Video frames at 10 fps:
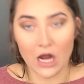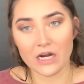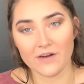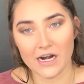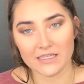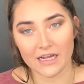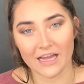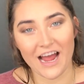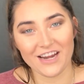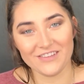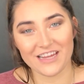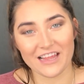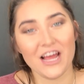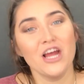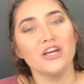I don't even know how to say that. How do you say
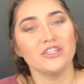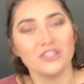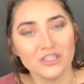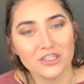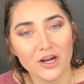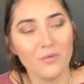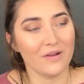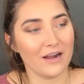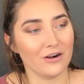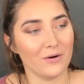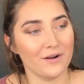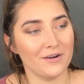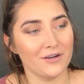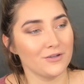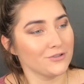that shh without going
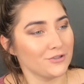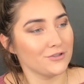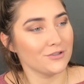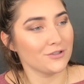shh?